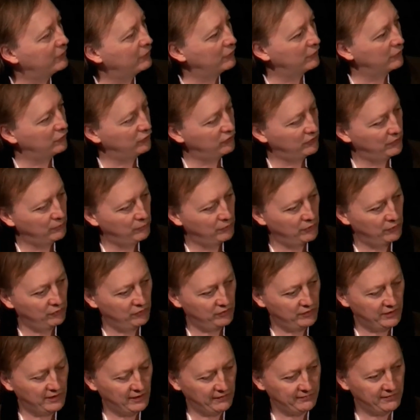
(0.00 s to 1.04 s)
She was
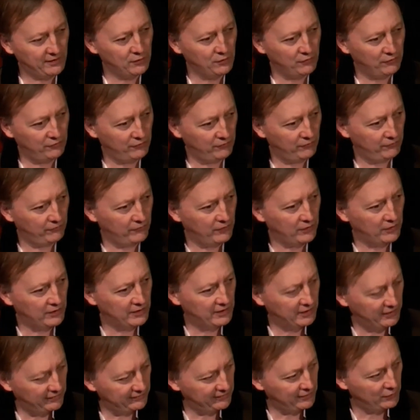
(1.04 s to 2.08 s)

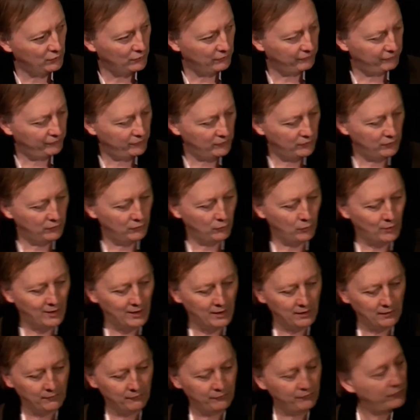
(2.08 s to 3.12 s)
Kirsanoff's
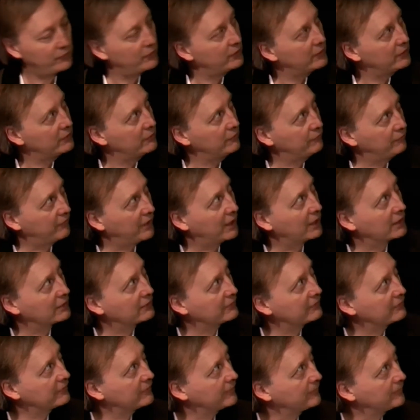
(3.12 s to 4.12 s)
wife, in fact.